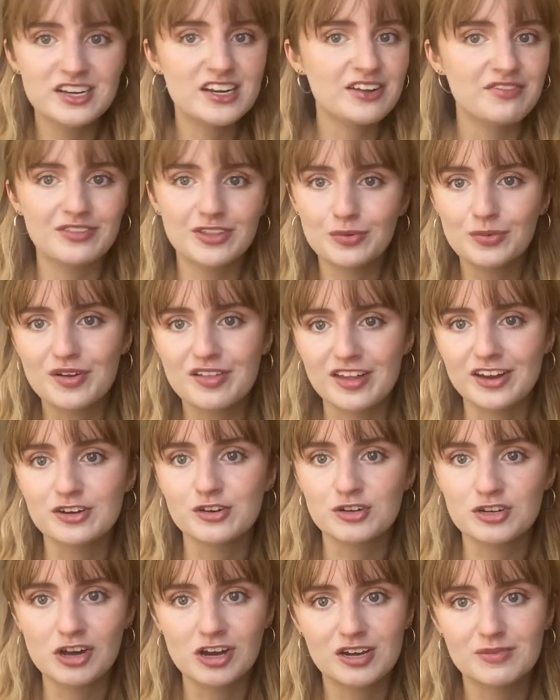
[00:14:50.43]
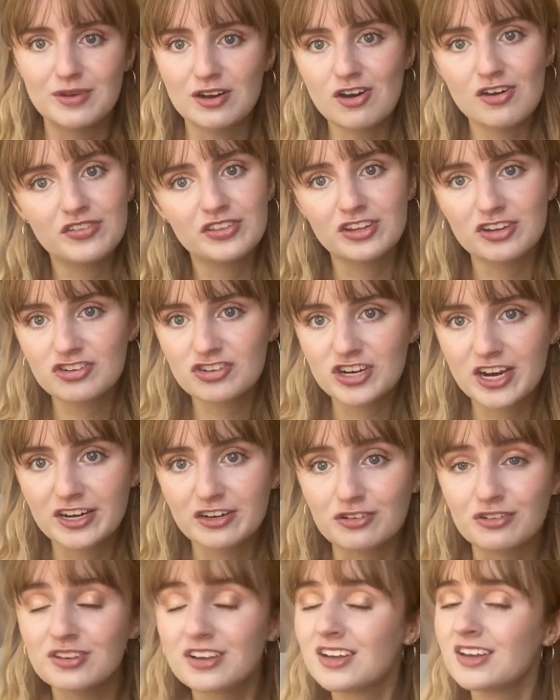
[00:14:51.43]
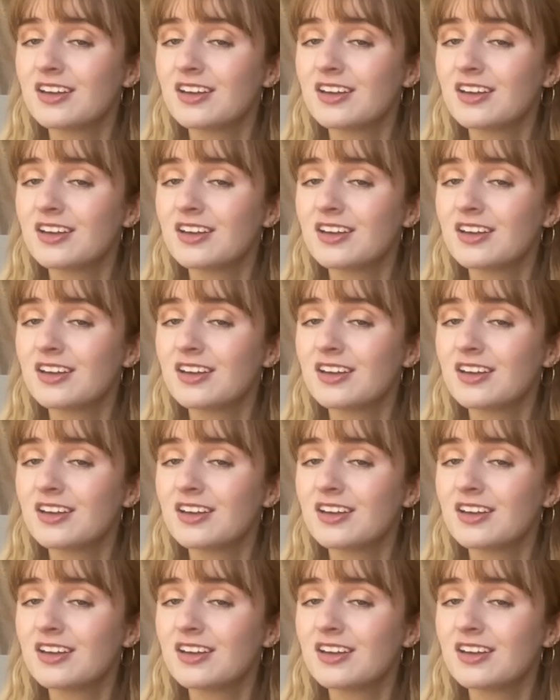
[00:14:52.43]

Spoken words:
even the ones I don't talk about on this channel.